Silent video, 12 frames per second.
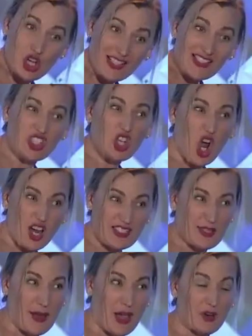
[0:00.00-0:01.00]
just
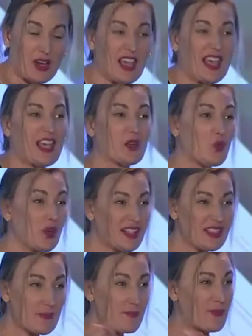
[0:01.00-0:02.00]
talked about. And one
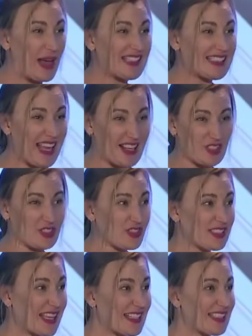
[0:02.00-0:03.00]
of the best
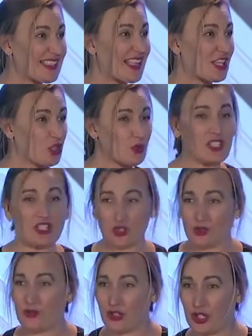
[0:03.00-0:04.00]
exercises that you can
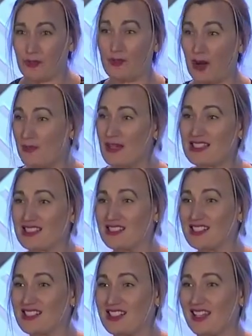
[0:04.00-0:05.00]
do for your butt
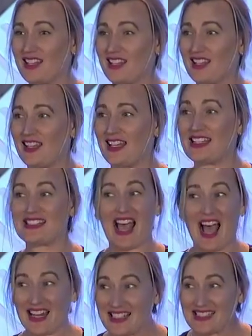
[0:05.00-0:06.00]
muscles is
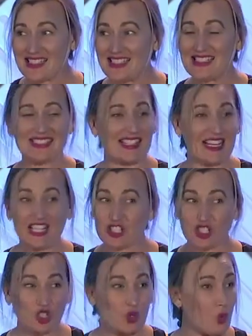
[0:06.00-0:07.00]
honestly sitting
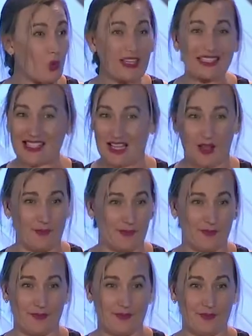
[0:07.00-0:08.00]
and squeezing them.
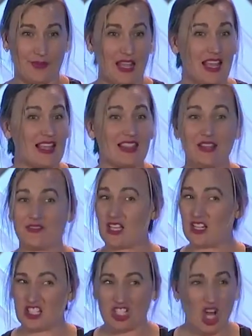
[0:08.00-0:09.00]
They've
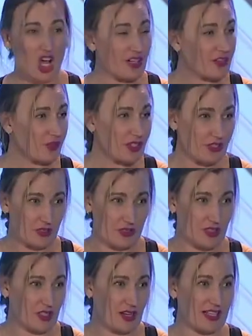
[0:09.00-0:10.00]
done a ton of
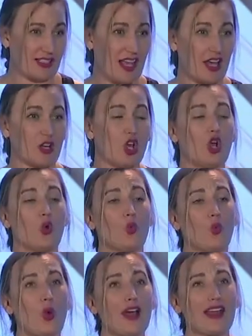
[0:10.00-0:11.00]
research studies on
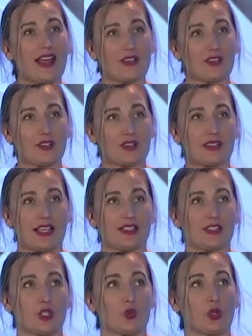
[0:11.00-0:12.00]
what
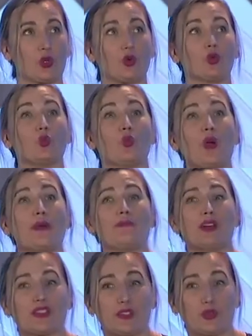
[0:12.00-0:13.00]
exercises recruit what
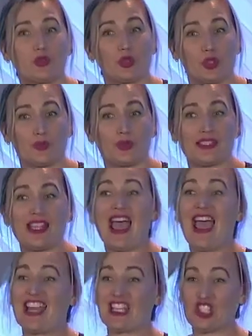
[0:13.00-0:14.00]
muscle groups.
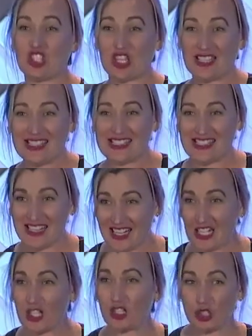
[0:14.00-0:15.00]
And just
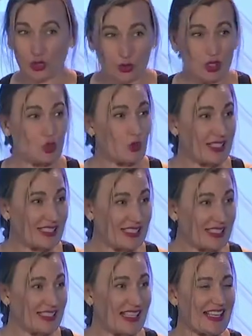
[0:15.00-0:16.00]
sitting glute
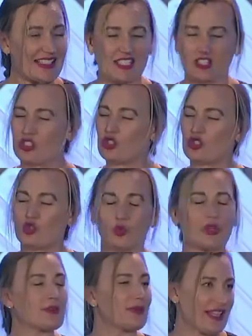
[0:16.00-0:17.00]
squeezes is
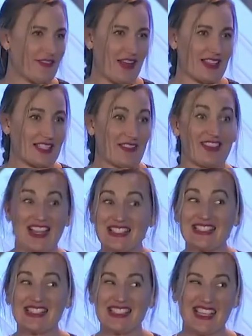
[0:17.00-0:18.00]
extremely effective. And
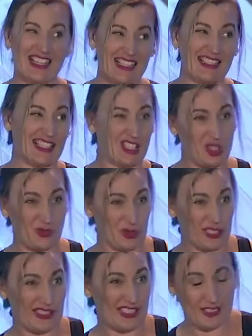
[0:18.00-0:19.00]
that's exciting because that's
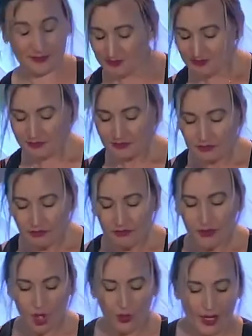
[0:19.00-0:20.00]
super easy.
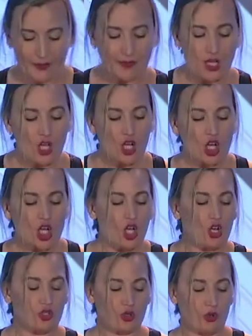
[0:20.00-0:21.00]
Okay,
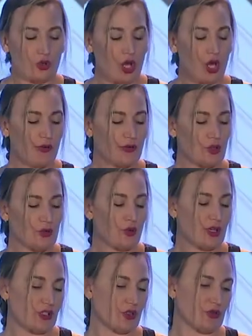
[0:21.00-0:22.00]
so a few
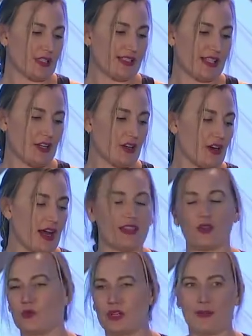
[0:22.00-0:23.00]
quick stories here,
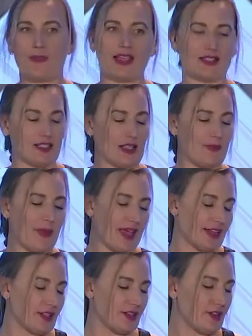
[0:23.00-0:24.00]
and then we'll get back to the
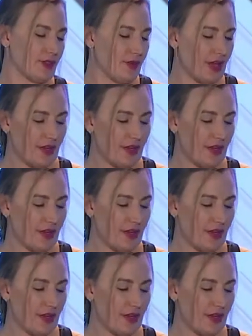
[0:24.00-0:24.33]
back of the